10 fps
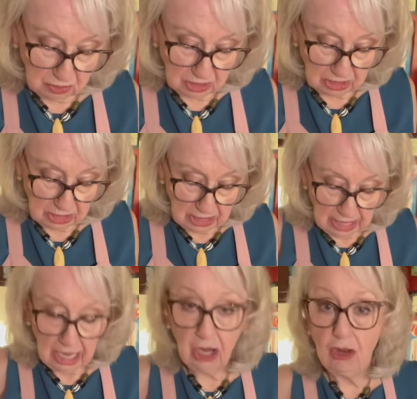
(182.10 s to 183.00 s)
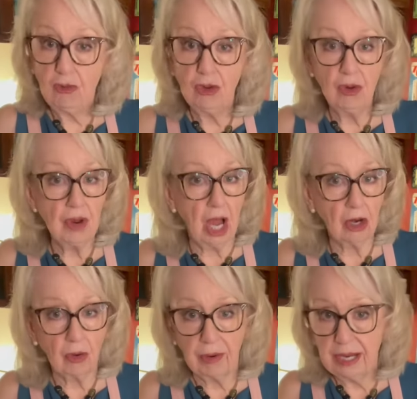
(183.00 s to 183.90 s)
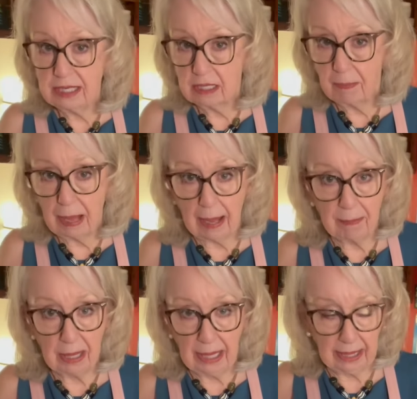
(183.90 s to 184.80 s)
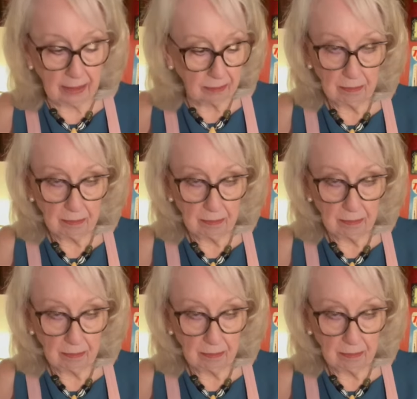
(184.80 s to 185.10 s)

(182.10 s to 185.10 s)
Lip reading: it. And you do not grease the pie pan.